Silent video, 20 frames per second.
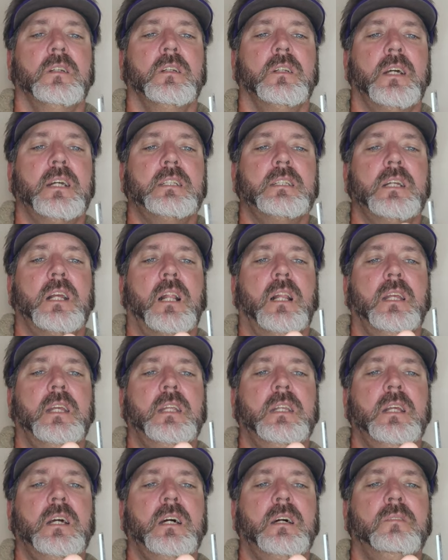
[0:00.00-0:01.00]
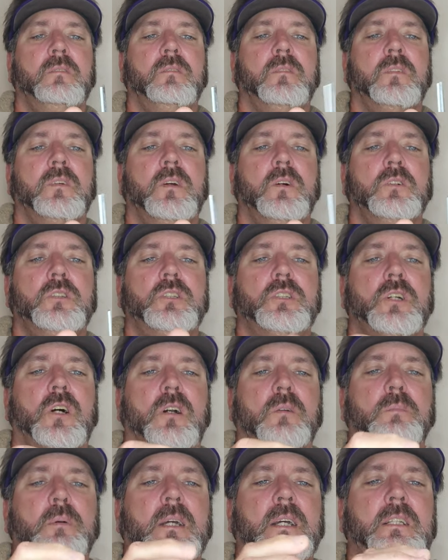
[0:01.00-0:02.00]
nice and cleaned up. No
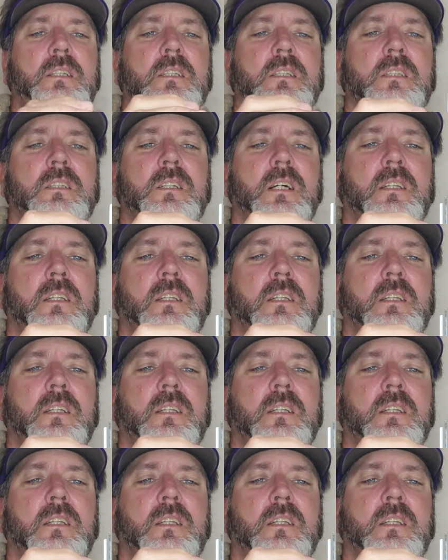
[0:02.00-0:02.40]
sharp edges,